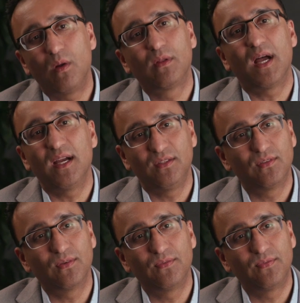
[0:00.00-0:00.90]
all
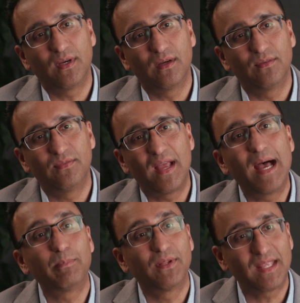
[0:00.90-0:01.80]
kinds of, of
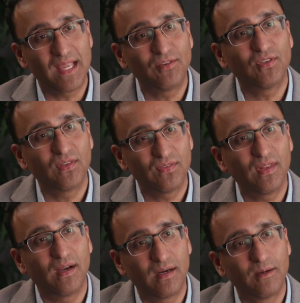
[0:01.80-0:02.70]
applications
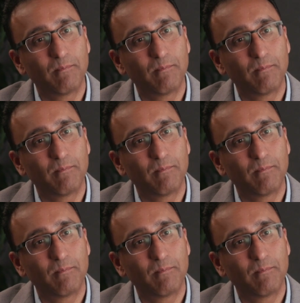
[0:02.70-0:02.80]
there.